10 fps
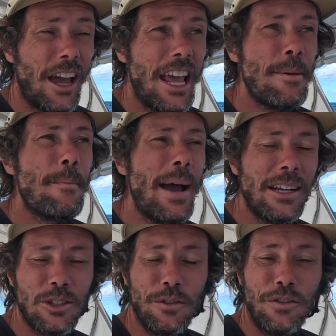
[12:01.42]
a
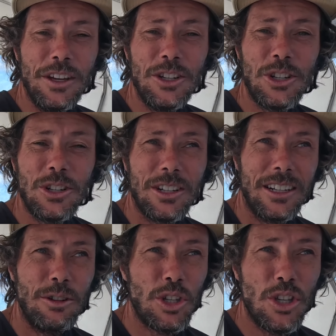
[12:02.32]
massive fish.
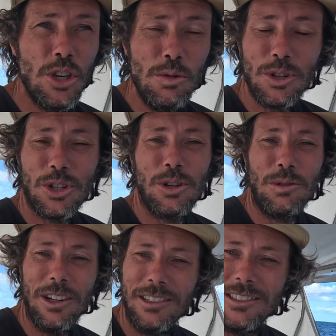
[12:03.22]
It was huge tuna